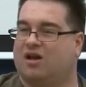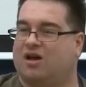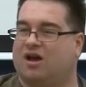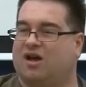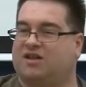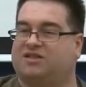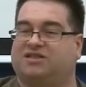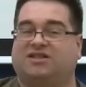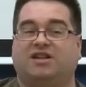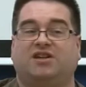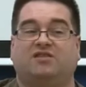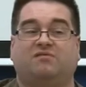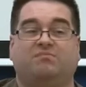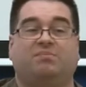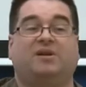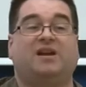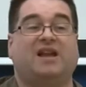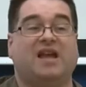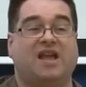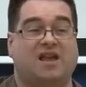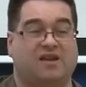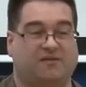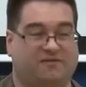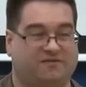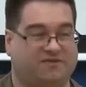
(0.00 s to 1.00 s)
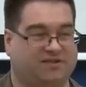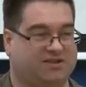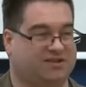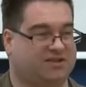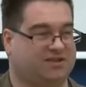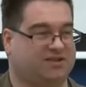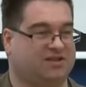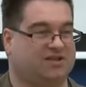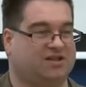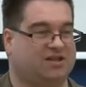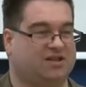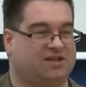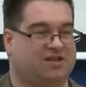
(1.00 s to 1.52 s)
a set of
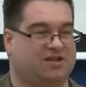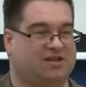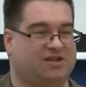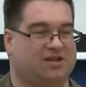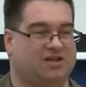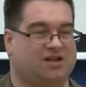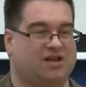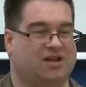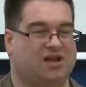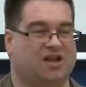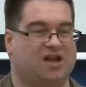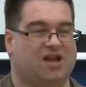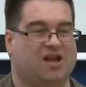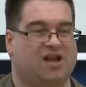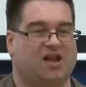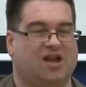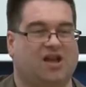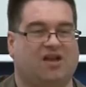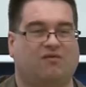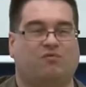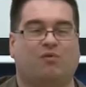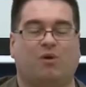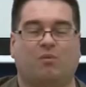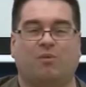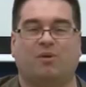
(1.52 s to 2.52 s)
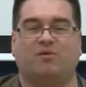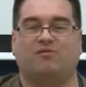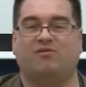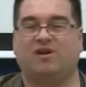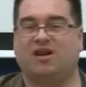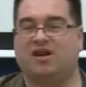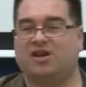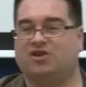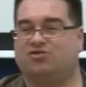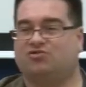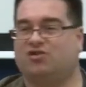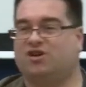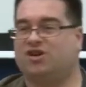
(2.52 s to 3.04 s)
beliefs. If what we're
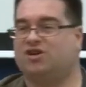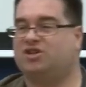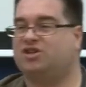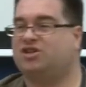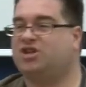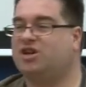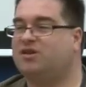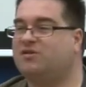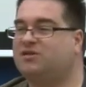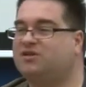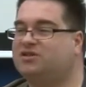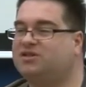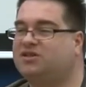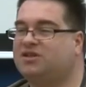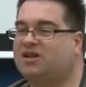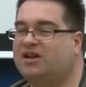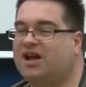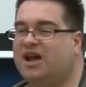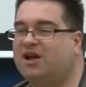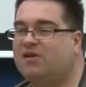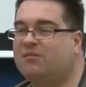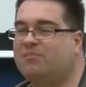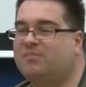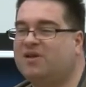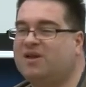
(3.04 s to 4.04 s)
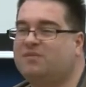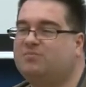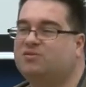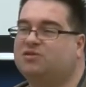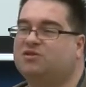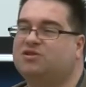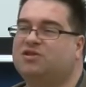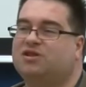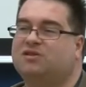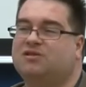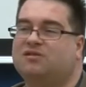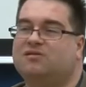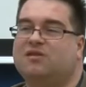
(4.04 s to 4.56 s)
really trying to do is to help people
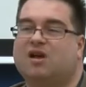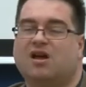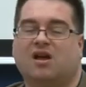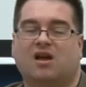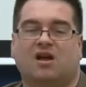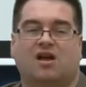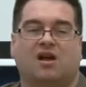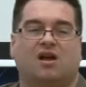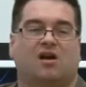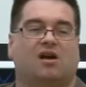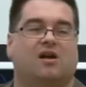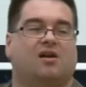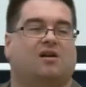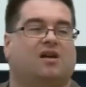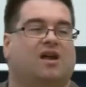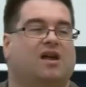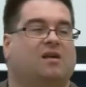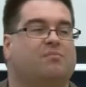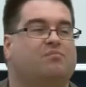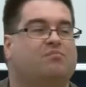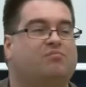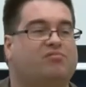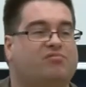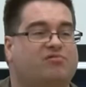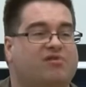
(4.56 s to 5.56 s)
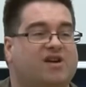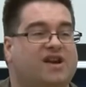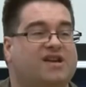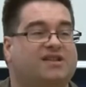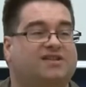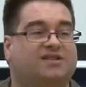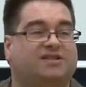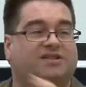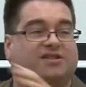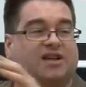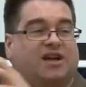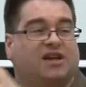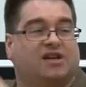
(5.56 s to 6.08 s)
to
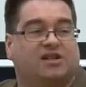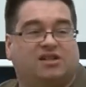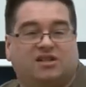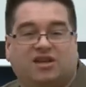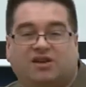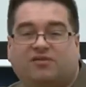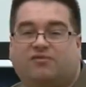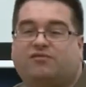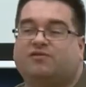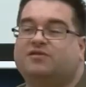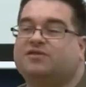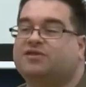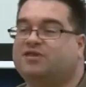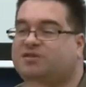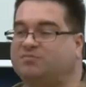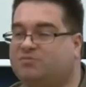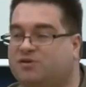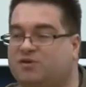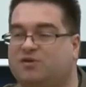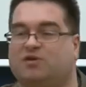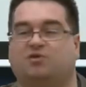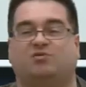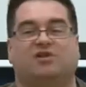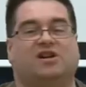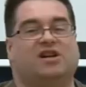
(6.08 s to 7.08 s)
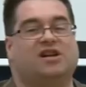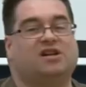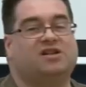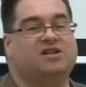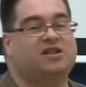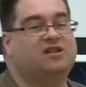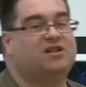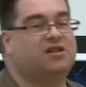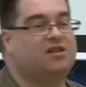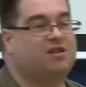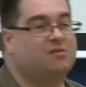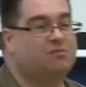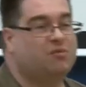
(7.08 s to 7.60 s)
embrace a different spirituality
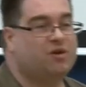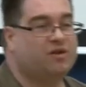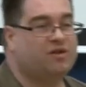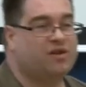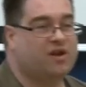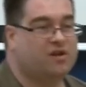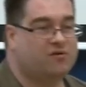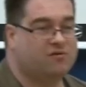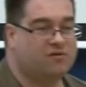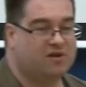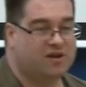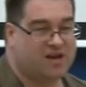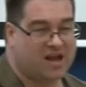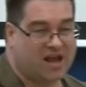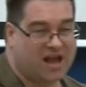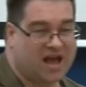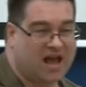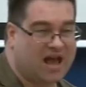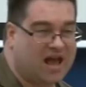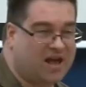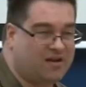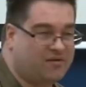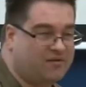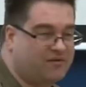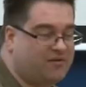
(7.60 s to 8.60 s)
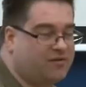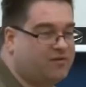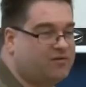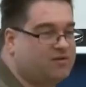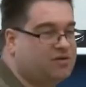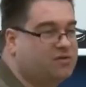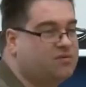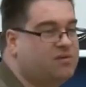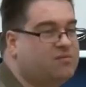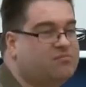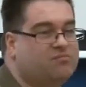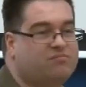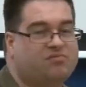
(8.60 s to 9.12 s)
than the one they already have,
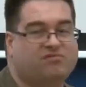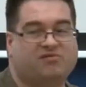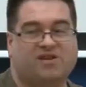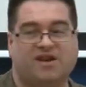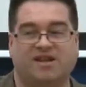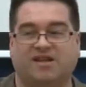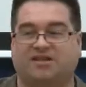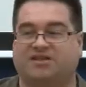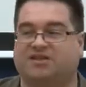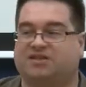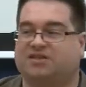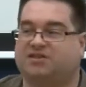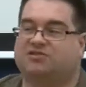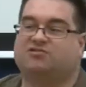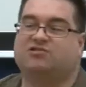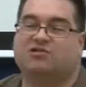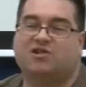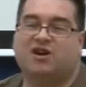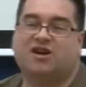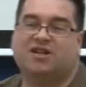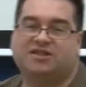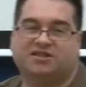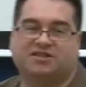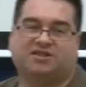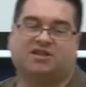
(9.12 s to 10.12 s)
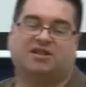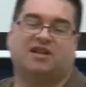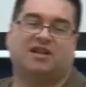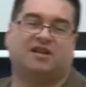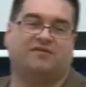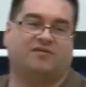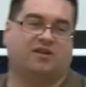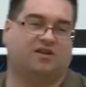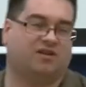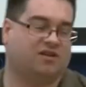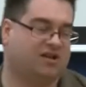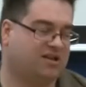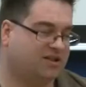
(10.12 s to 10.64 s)
to embrace Christ and
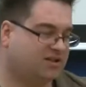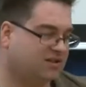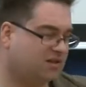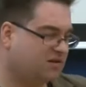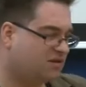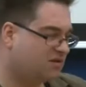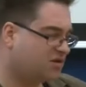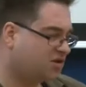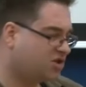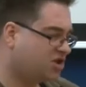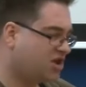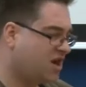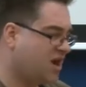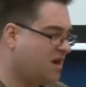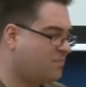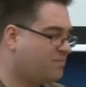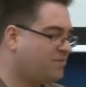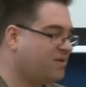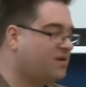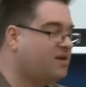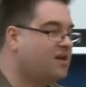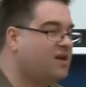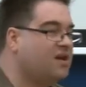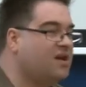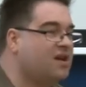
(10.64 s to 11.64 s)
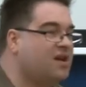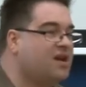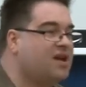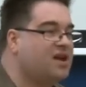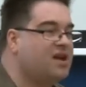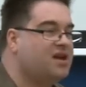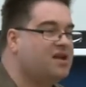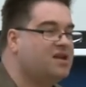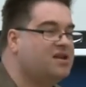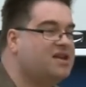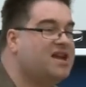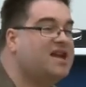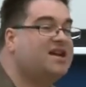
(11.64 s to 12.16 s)
live under his lordship,
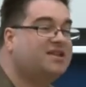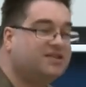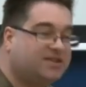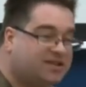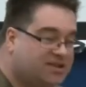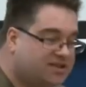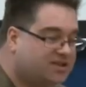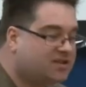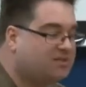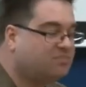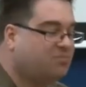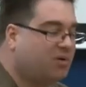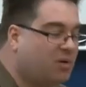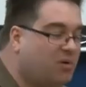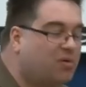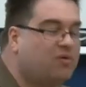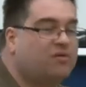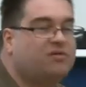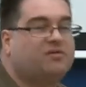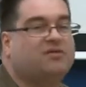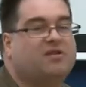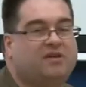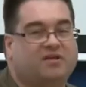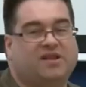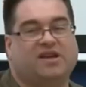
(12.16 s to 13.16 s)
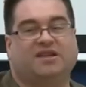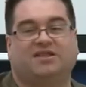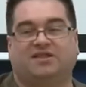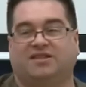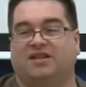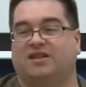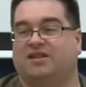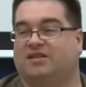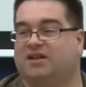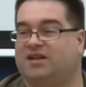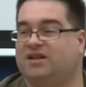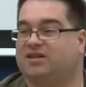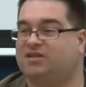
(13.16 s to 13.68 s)
yes, it's important that they
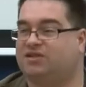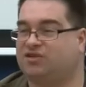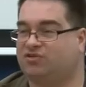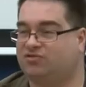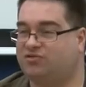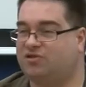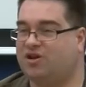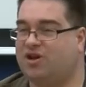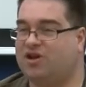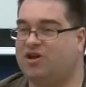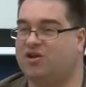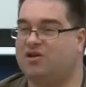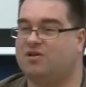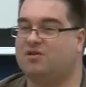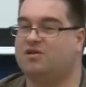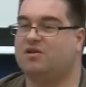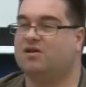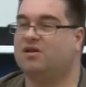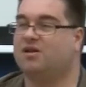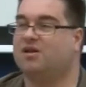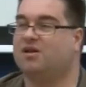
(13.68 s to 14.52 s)
see that it's true,